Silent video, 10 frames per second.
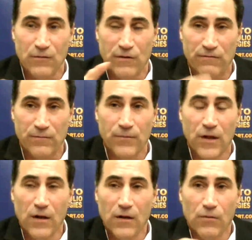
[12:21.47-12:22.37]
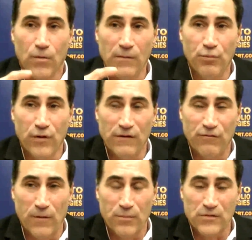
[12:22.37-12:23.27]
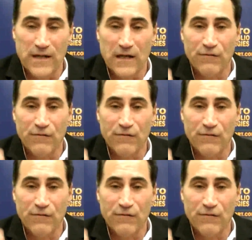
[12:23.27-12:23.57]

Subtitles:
went from 1.4%.